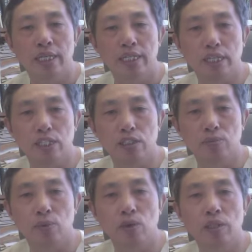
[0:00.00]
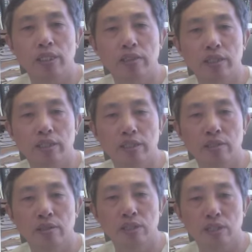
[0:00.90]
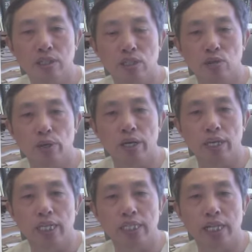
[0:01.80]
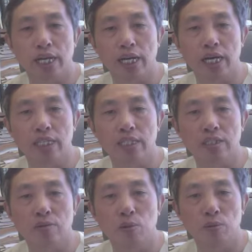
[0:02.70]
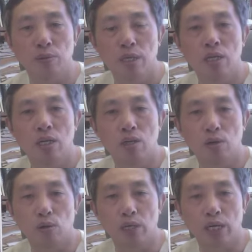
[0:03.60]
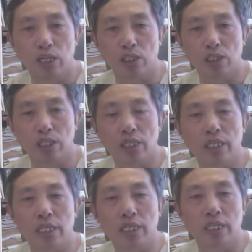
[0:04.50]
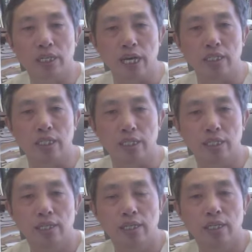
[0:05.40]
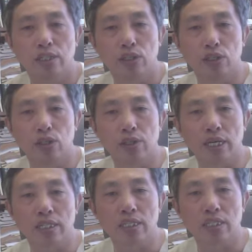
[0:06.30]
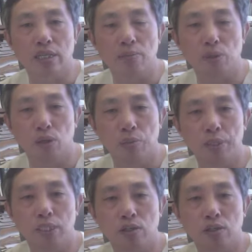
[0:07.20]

that's more you start realize the lines is all constantly connected. So that's the purpose